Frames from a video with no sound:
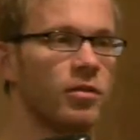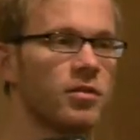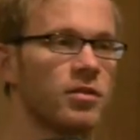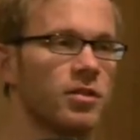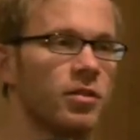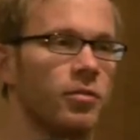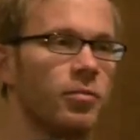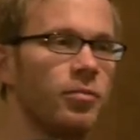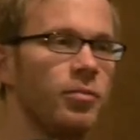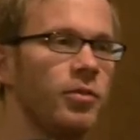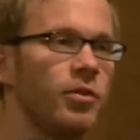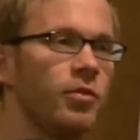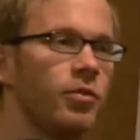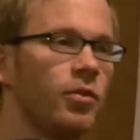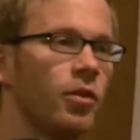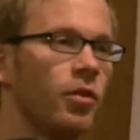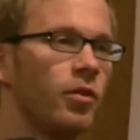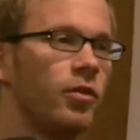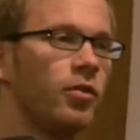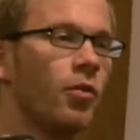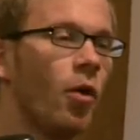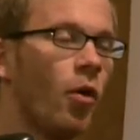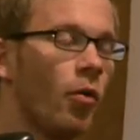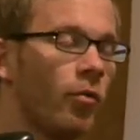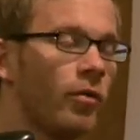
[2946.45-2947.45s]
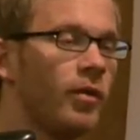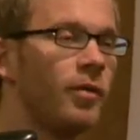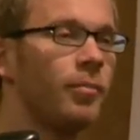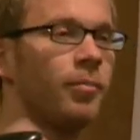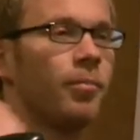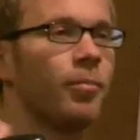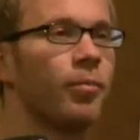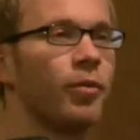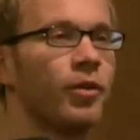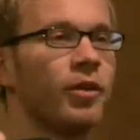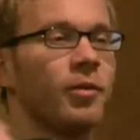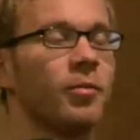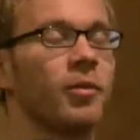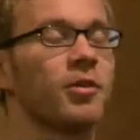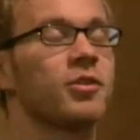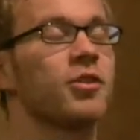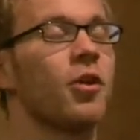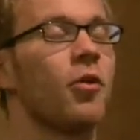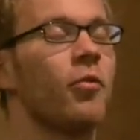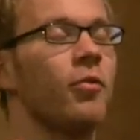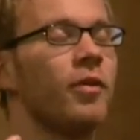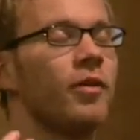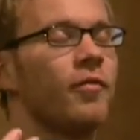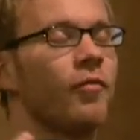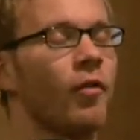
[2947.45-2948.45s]
So you only pretty much
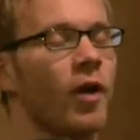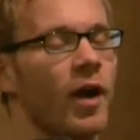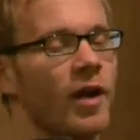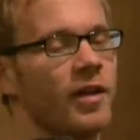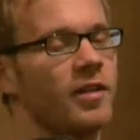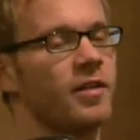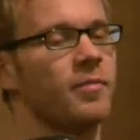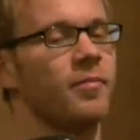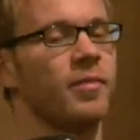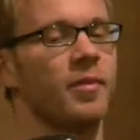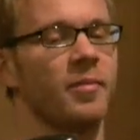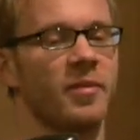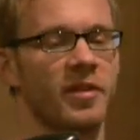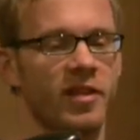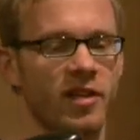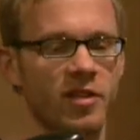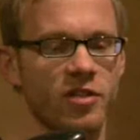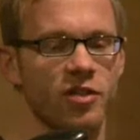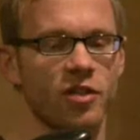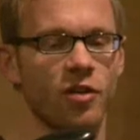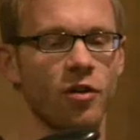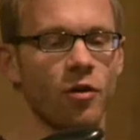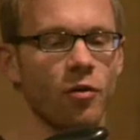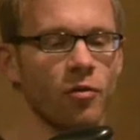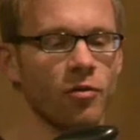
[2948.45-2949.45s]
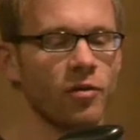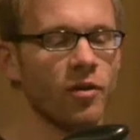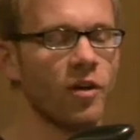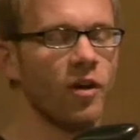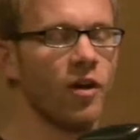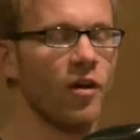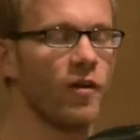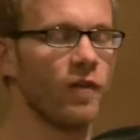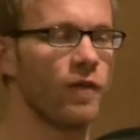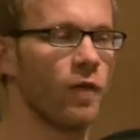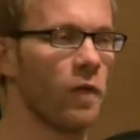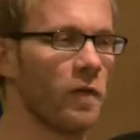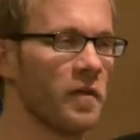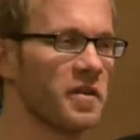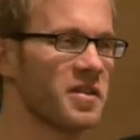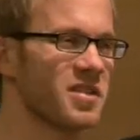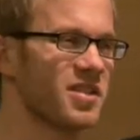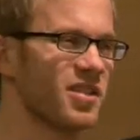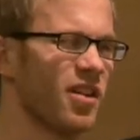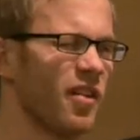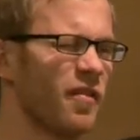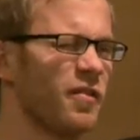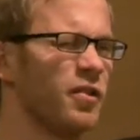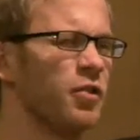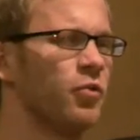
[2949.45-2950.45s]
only write implementation code for the
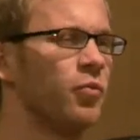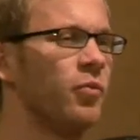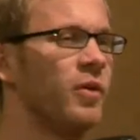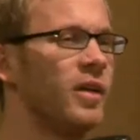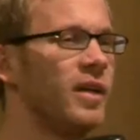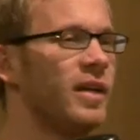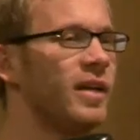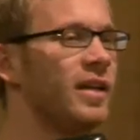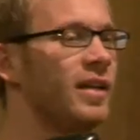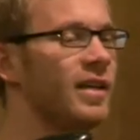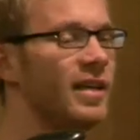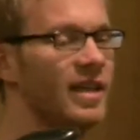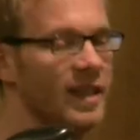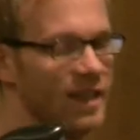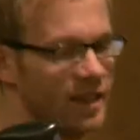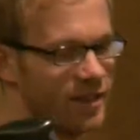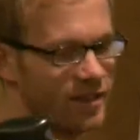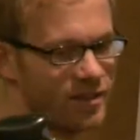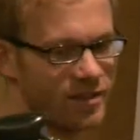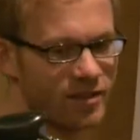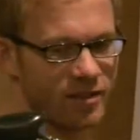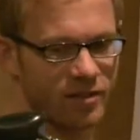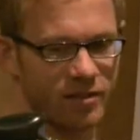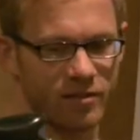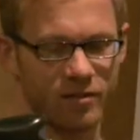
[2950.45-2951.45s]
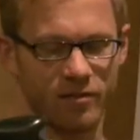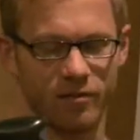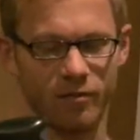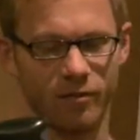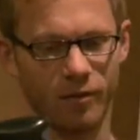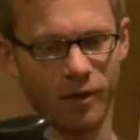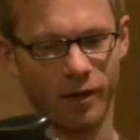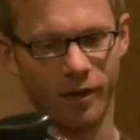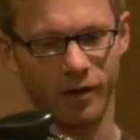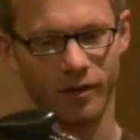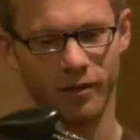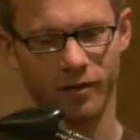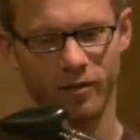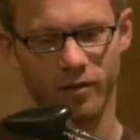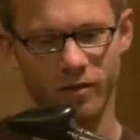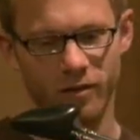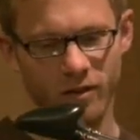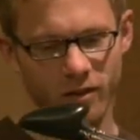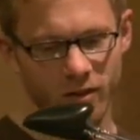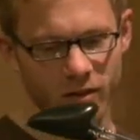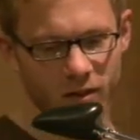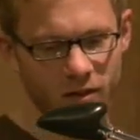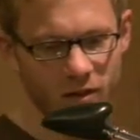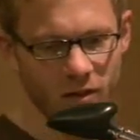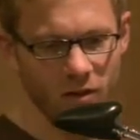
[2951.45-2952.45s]
stuff you really need. Right?
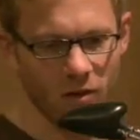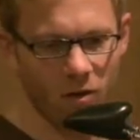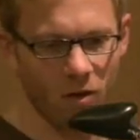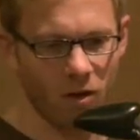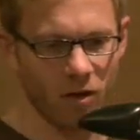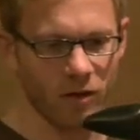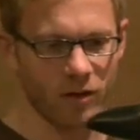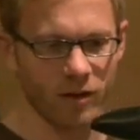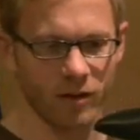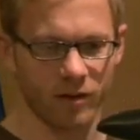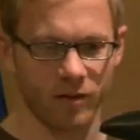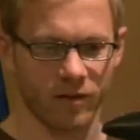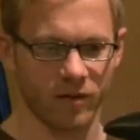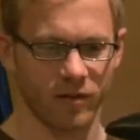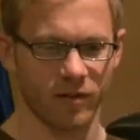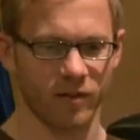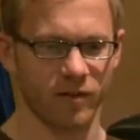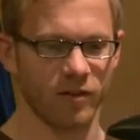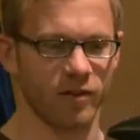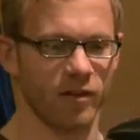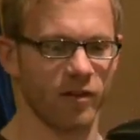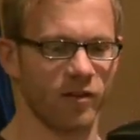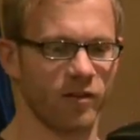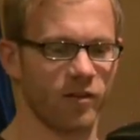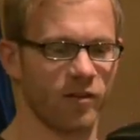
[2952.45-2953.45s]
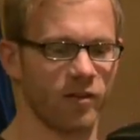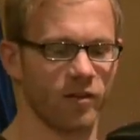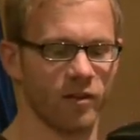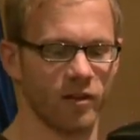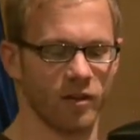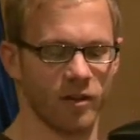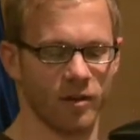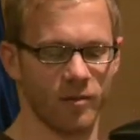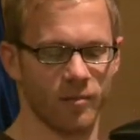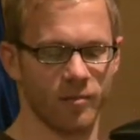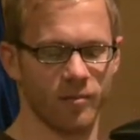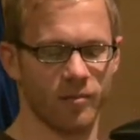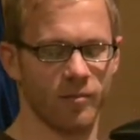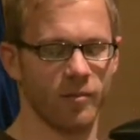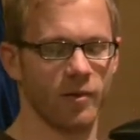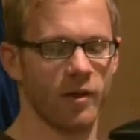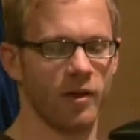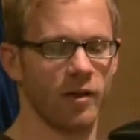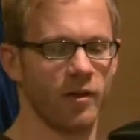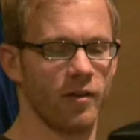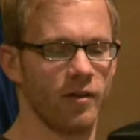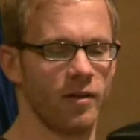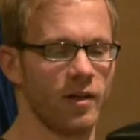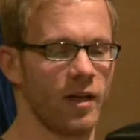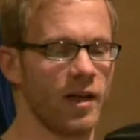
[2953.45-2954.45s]
All the
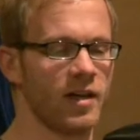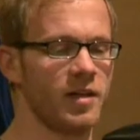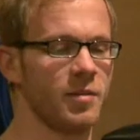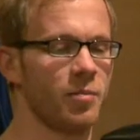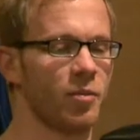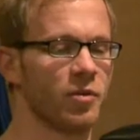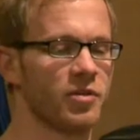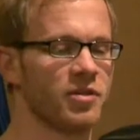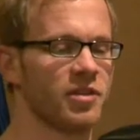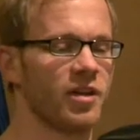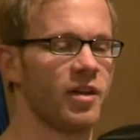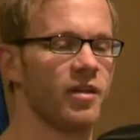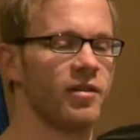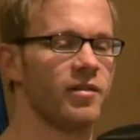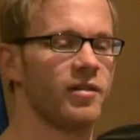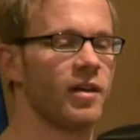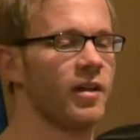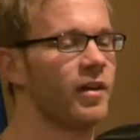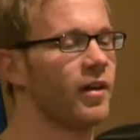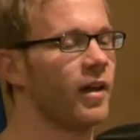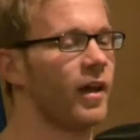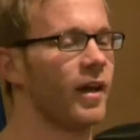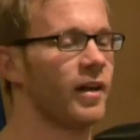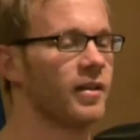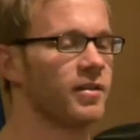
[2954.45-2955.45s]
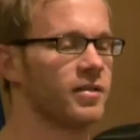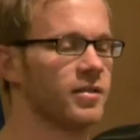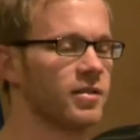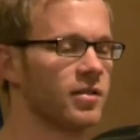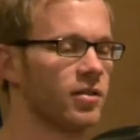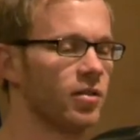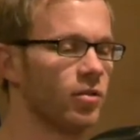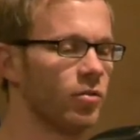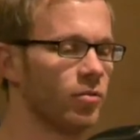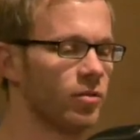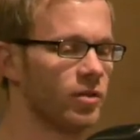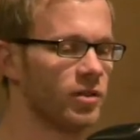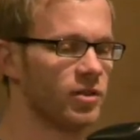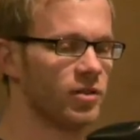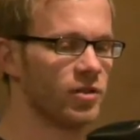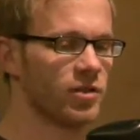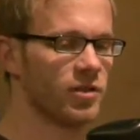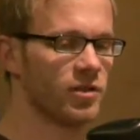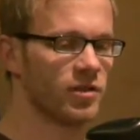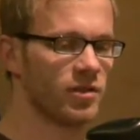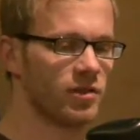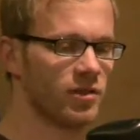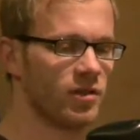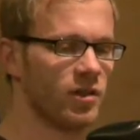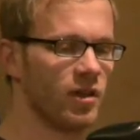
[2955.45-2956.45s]
80% data access code is
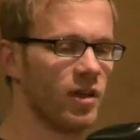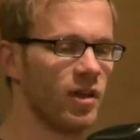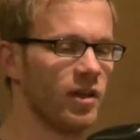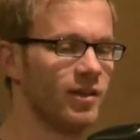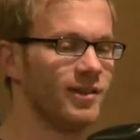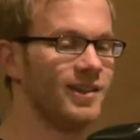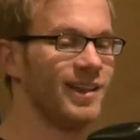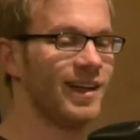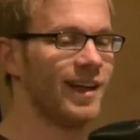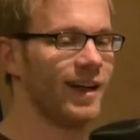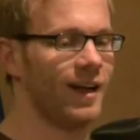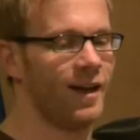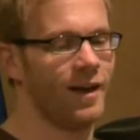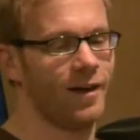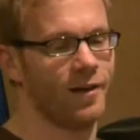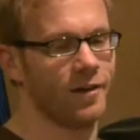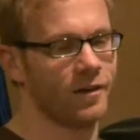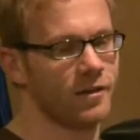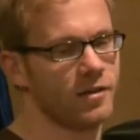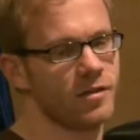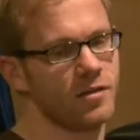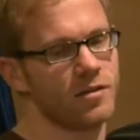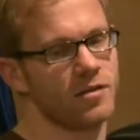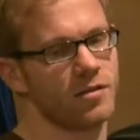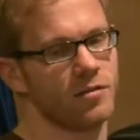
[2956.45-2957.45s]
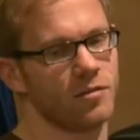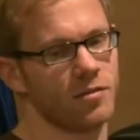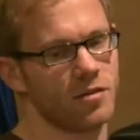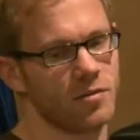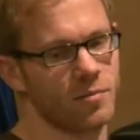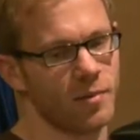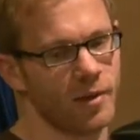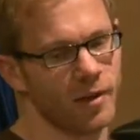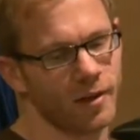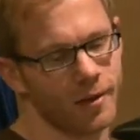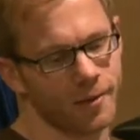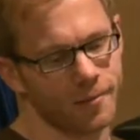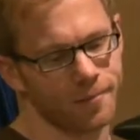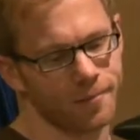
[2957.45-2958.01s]
just declared, so to speak.